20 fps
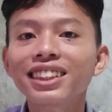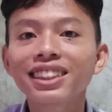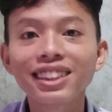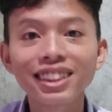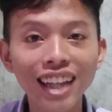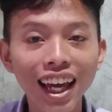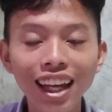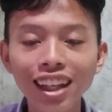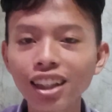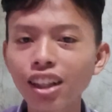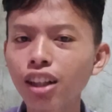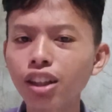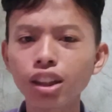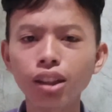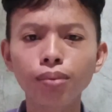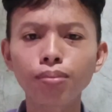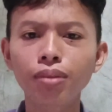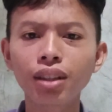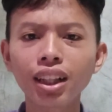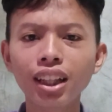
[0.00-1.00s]
Jack
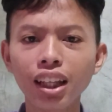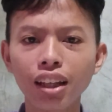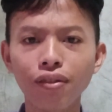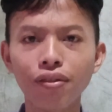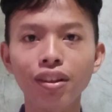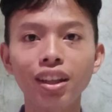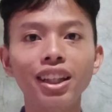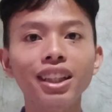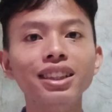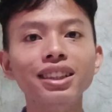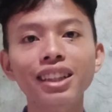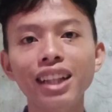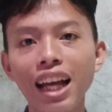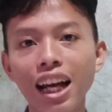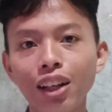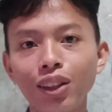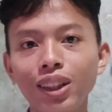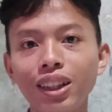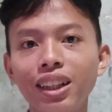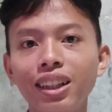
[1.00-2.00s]
couldn't believe his
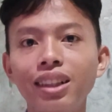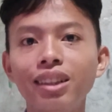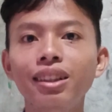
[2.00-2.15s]
luck.